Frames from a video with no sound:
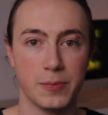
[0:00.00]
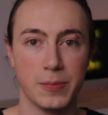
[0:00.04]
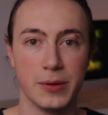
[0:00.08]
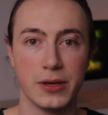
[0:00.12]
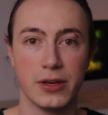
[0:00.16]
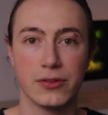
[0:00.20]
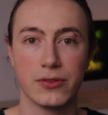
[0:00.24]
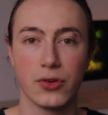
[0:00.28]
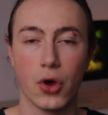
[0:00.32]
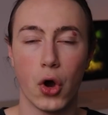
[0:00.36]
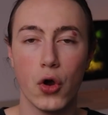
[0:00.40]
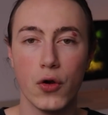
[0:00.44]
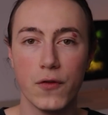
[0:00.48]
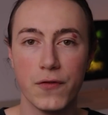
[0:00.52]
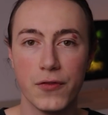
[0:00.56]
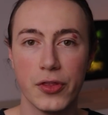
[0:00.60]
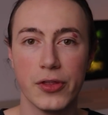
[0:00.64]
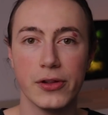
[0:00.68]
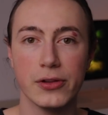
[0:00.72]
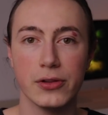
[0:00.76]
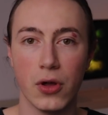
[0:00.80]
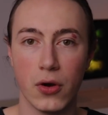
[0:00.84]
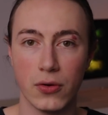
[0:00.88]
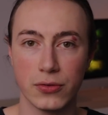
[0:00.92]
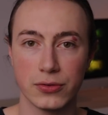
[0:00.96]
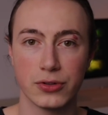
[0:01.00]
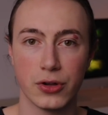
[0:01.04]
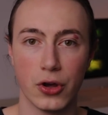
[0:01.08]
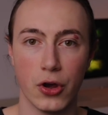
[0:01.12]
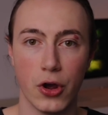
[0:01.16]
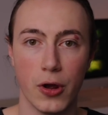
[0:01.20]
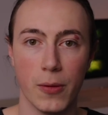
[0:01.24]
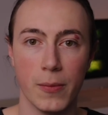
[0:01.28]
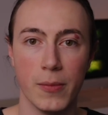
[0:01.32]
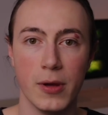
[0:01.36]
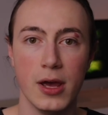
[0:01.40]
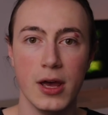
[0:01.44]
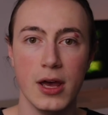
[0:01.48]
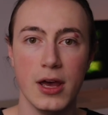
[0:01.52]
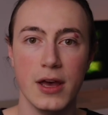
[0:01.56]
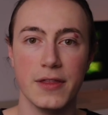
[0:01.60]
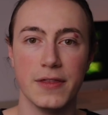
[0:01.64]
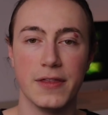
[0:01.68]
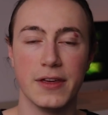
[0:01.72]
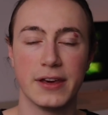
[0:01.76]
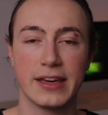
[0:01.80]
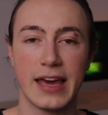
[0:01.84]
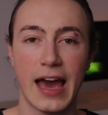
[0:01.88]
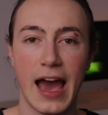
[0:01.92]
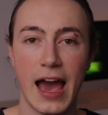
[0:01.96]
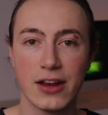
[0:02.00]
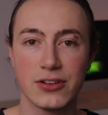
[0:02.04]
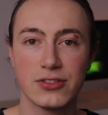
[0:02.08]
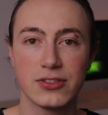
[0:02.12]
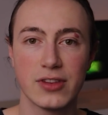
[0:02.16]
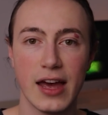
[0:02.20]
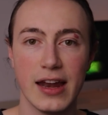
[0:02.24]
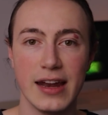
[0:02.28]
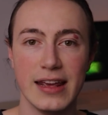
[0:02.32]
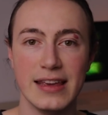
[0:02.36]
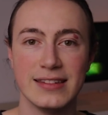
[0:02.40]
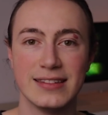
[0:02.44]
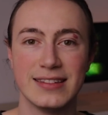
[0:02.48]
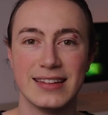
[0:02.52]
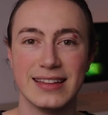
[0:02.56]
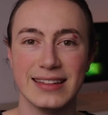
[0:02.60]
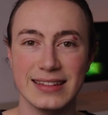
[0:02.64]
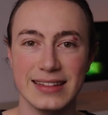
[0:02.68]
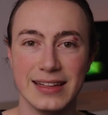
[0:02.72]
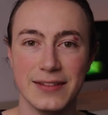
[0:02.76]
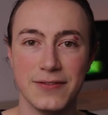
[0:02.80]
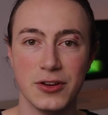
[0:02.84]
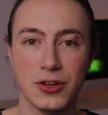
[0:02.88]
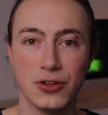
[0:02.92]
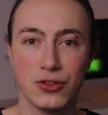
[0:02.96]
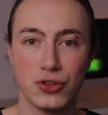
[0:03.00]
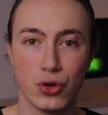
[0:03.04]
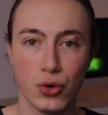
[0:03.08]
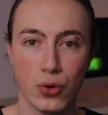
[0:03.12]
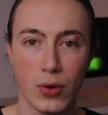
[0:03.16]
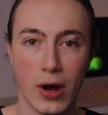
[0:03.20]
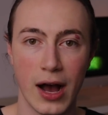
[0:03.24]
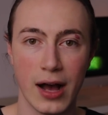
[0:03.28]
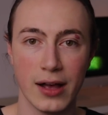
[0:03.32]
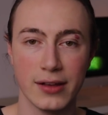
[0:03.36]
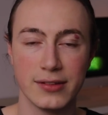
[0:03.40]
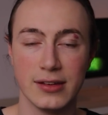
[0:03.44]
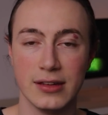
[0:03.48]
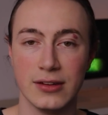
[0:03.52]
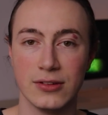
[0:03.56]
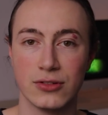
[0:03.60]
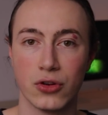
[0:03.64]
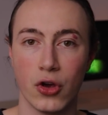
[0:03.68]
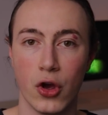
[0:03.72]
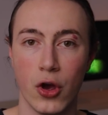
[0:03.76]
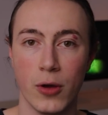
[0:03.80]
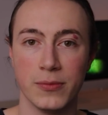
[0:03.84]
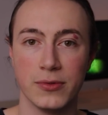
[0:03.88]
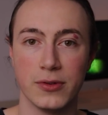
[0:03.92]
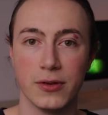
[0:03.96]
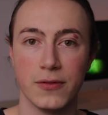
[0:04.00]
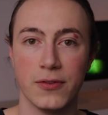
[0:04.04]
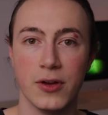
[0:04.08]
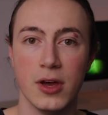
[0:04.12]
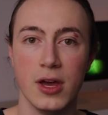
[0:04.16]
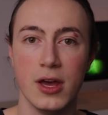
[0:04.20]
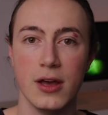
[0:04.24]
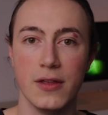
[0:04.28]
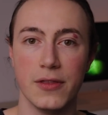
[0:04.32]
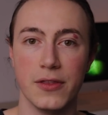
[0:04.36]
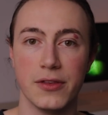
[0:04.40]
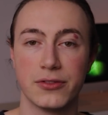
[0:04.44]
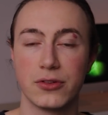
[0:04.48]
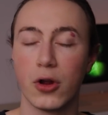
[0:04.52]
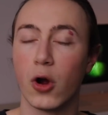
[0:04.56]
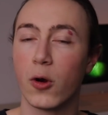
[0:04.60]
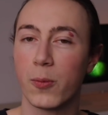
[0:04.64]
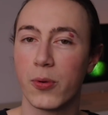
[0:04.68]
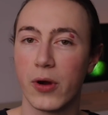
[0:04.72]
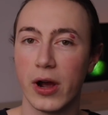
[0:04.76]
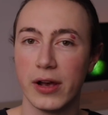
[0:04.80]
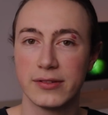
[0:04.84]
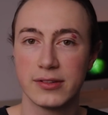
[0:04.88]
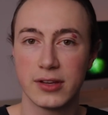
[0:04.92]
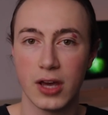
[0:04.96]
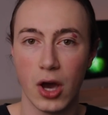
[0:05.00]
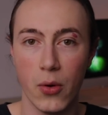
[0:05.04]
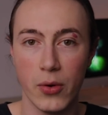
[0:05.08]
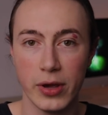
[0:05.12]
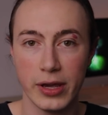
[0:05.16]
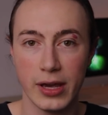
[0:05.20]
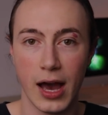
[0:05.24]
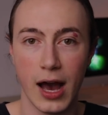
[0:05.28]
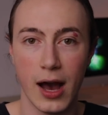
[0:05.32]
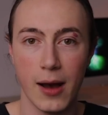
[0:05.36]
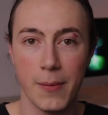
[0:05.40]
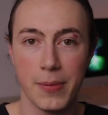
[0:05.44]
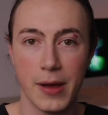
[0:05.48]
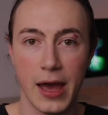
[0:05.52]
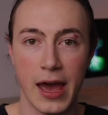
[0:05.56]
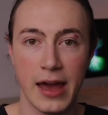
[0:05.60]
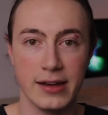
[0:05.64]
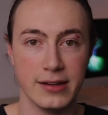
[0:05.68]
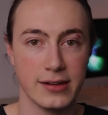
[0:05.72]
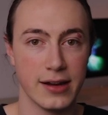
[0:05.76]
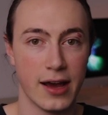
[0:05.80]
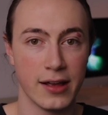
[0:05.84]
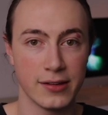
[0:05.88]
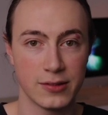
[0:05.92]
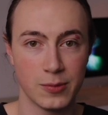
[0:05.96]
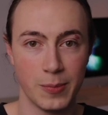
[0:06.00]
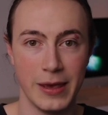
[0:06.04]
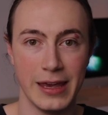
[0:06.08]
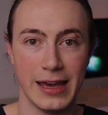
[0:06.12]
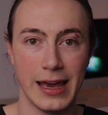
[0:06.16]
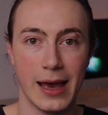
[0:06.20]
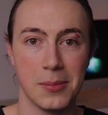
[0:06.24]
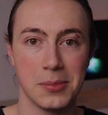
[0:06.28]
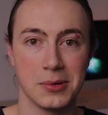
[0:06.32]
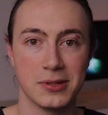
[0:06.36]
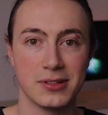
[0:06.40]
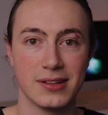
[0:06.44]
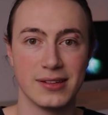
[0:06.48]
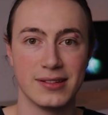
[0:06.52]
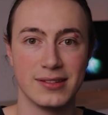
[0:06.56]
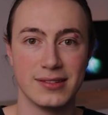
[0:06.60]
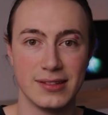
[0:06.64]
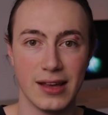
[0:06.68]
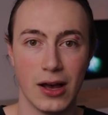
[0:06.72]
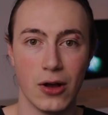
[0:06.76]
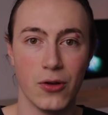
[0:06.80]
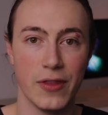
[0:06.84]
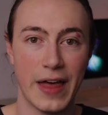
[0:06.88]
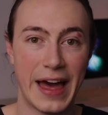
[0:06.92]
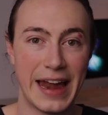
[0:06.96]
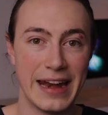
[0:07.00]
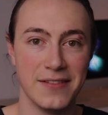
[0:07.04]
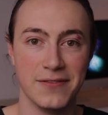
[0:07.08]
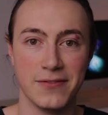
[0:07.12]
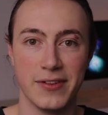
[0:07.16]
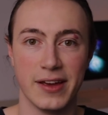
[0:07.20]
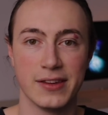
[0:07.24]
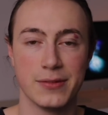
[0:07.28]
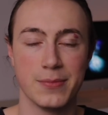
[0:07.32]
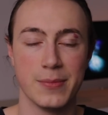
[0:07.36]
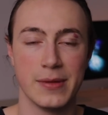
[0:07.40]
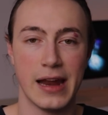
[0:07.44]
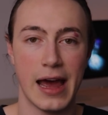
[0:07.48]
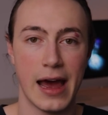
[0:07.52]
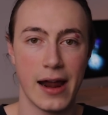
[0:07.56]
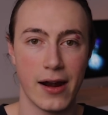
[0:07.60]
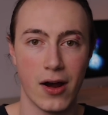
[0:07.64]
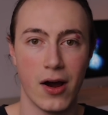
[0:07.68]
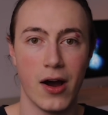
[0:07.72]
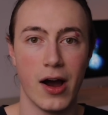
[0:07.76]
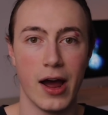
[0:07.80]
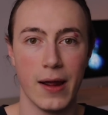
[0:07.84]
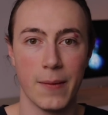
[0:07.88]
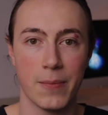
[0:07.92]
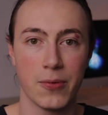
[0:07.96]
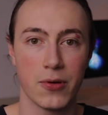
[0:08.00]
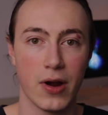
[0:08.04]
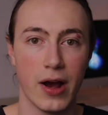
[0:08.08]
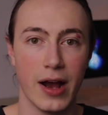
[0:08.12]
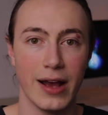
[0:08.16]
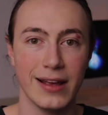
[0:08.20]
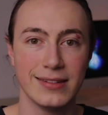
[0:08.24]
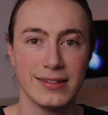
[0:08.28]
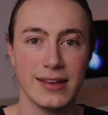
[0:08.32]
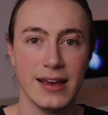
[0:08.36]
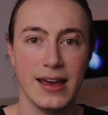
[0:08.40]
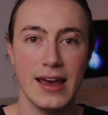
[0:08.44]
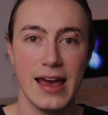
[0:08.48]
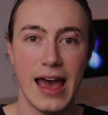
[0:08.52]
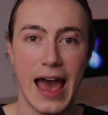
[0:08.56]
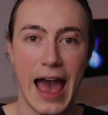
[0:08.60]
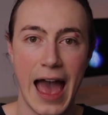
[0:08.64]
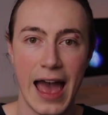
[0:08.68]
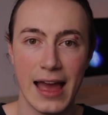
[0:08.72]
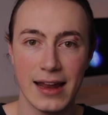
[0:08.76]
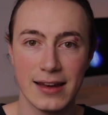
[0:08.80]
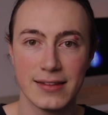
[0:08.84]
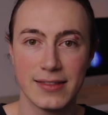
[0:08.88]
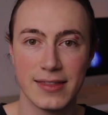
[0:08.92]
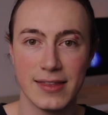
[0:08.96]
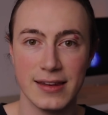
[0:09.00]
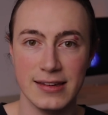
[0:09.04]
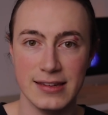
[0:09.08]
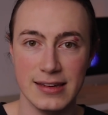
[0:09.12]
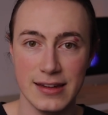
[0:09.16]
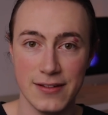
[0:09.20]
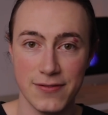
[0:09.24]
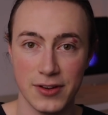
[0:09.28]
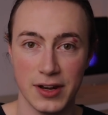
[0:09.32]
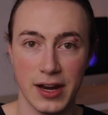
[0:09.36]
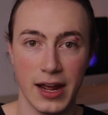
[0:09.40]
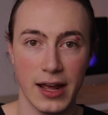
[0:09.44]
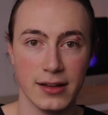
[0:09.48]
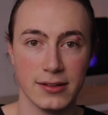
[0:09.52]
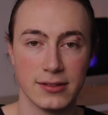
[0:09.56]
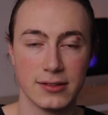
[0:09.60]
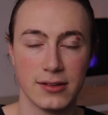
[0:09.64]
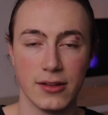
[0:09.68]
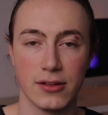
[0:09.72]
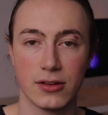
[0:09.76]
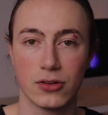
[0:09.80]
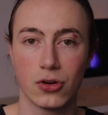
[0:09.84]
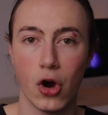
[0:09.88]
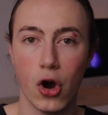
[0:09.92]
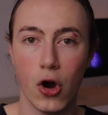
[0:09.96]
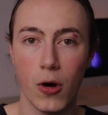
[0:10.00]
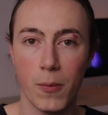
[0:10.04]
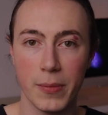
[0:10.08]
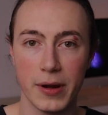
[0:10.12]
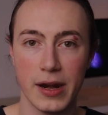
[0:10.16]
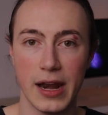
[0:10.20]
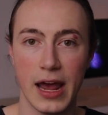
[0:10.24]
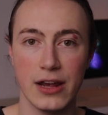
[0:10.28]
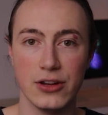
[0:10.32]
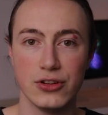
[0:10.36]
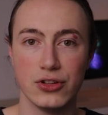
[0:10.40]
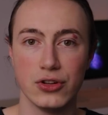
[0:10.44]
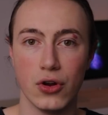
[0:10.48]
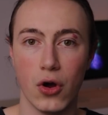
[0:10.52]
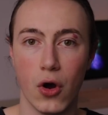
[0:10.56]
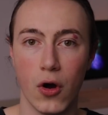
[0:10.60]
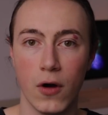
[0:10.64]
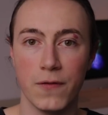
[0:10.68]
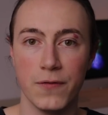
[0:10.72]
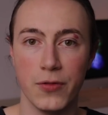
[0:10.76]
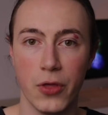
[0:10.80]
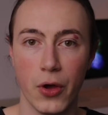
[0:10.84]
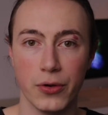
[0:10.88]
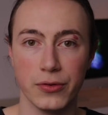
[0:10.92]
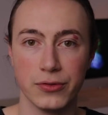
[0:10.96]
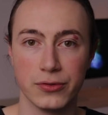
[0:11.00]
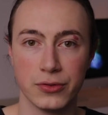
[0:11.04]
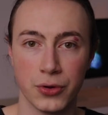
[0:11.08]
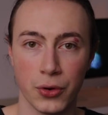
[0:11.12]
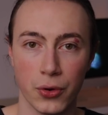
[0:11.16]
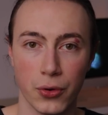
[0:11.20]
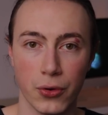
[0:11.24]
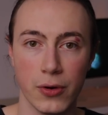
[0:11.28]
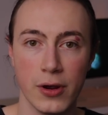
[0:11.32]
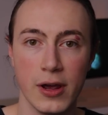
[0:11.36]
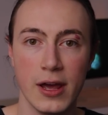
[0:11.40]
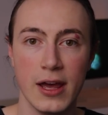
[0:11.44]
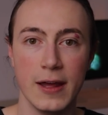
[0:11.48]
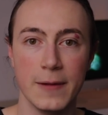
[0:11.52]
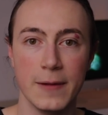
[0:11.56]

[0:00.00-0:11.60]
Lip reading: Because over the long term, the cash that is delivered to us in terms of the stock price going up and us being able to sell that investment at a higher price, and the dividends, so the combination of those two,